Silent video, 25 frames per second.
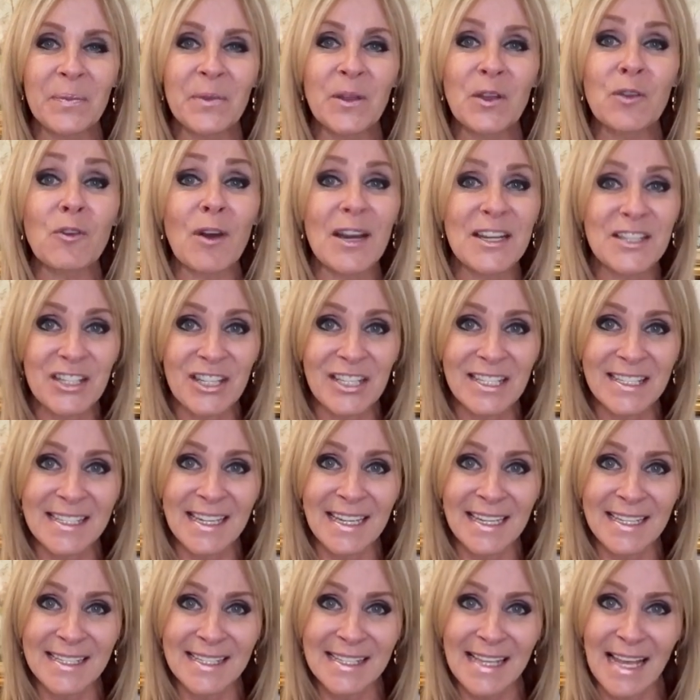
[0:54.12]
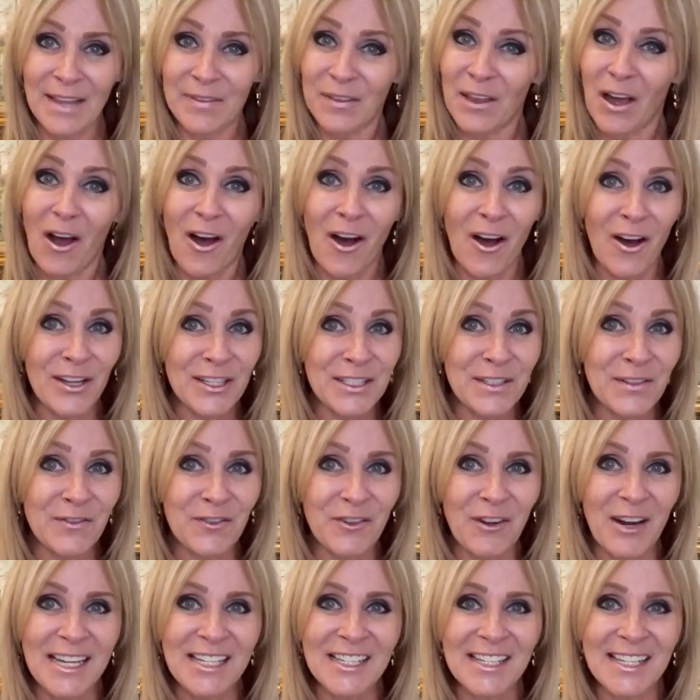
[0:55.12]
graciousness and the art of
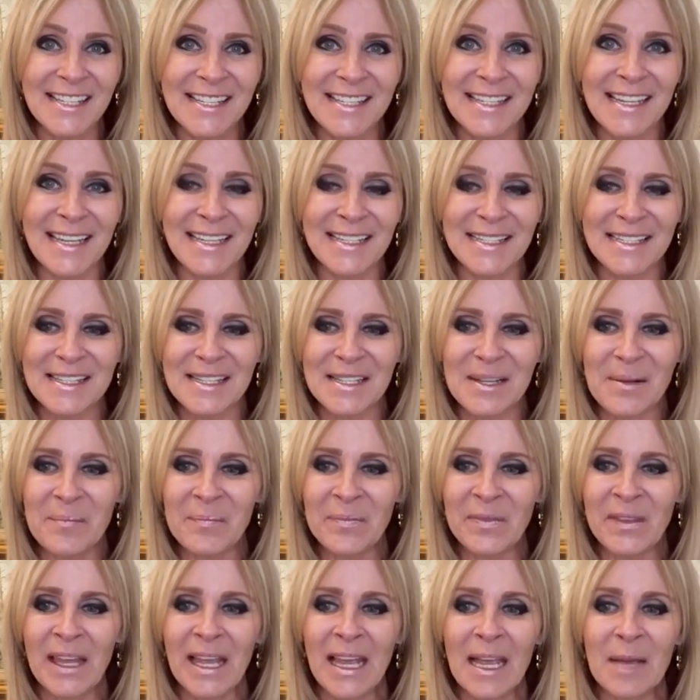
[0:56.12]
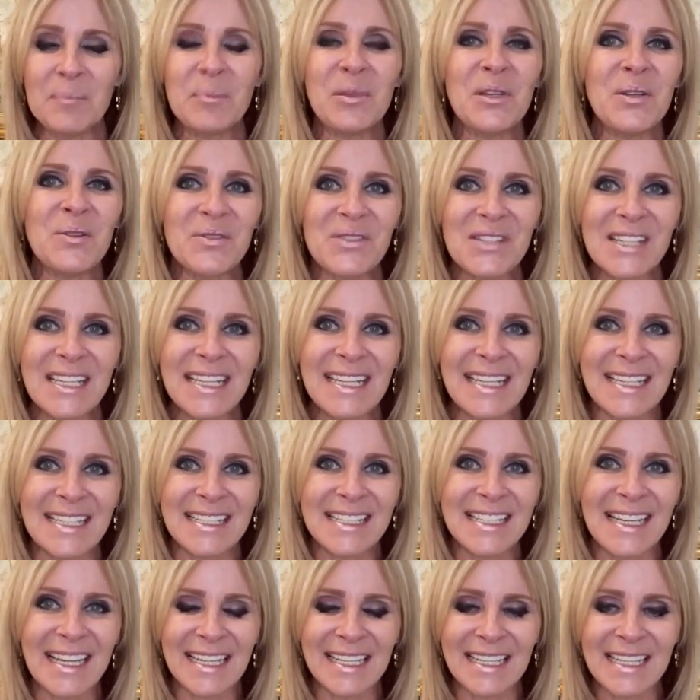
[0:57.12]
graciousness, beauty and
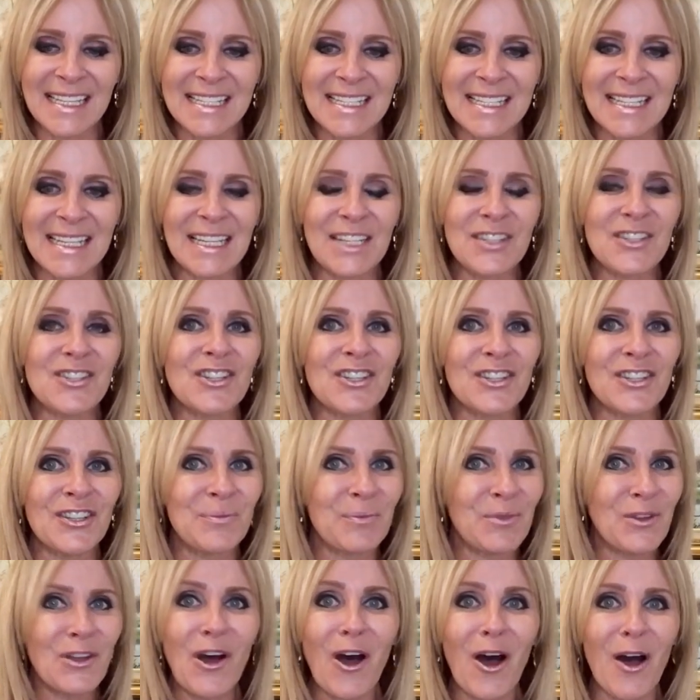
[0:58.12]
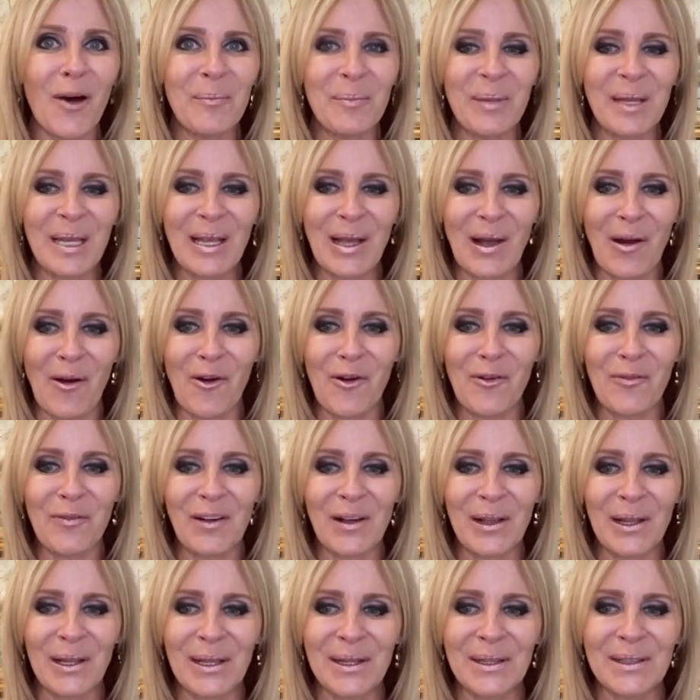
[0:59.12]
dignity should not be
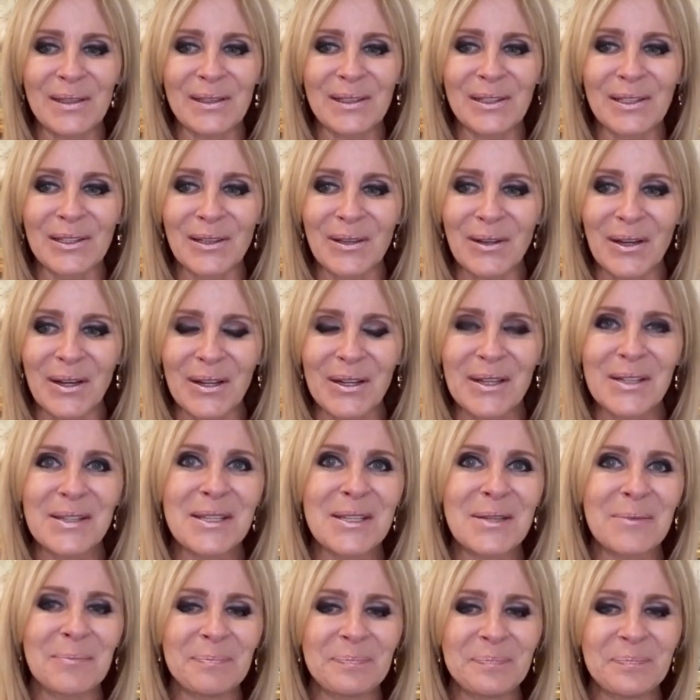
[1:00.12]
overlooked.